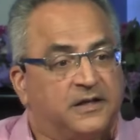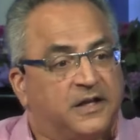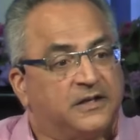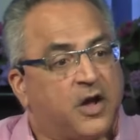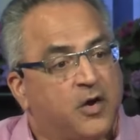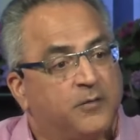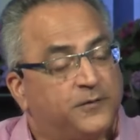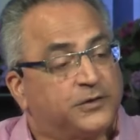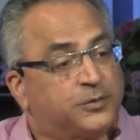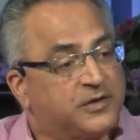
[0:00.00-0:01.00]
and
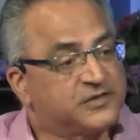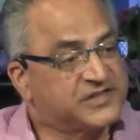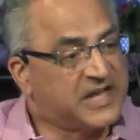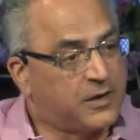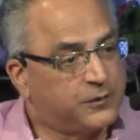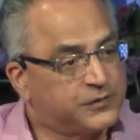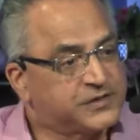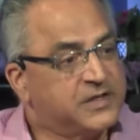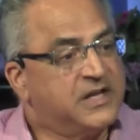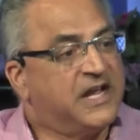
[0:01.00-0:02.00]
harmful to ourselves
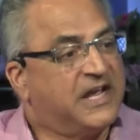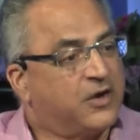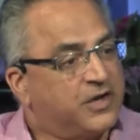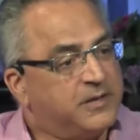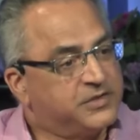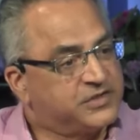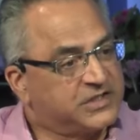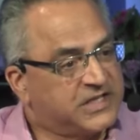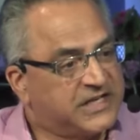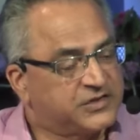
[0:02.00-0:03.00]
and our image and
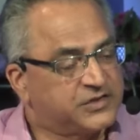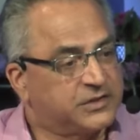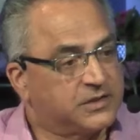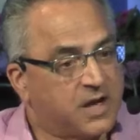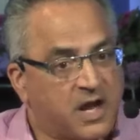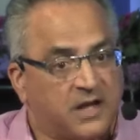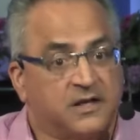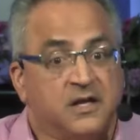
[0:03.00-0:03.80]
connection to God